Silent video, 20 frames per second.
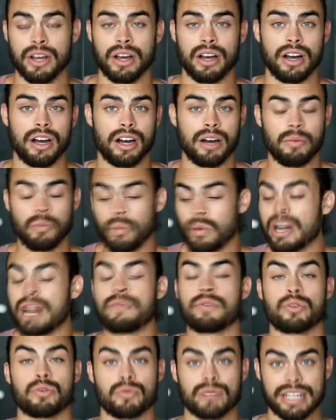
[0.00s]
Um,
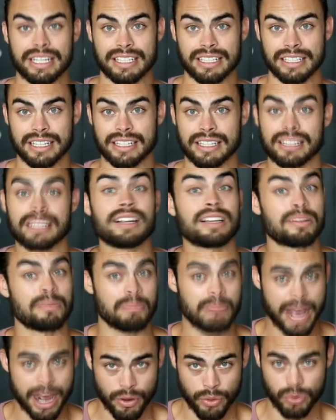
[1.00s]
whatever the reason is, it
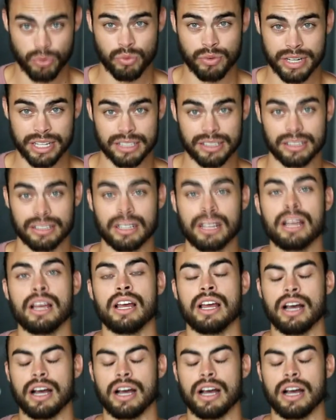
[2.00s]
doesn't matter the reason.